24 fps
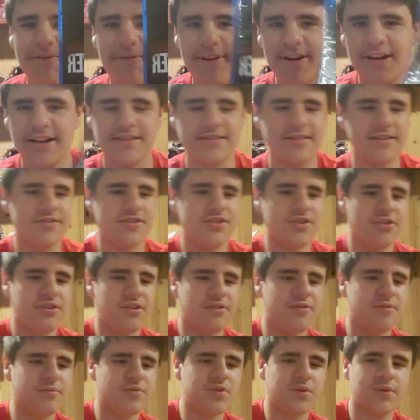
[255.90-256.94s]
Phoenix's
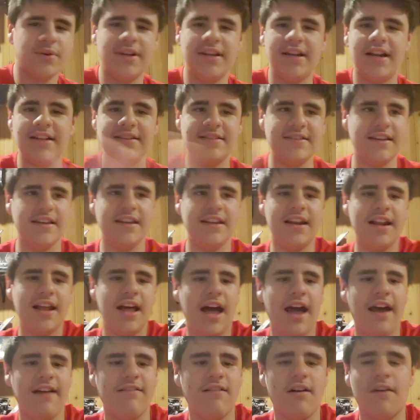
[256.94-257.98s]
Joker from 2019.
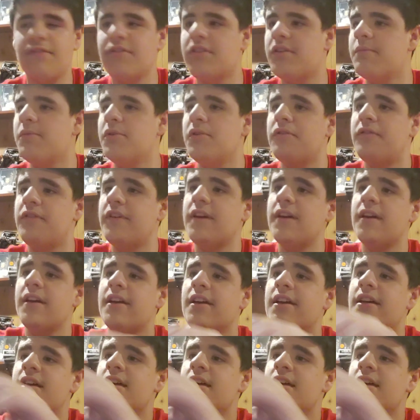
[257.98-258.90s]
I love the movie.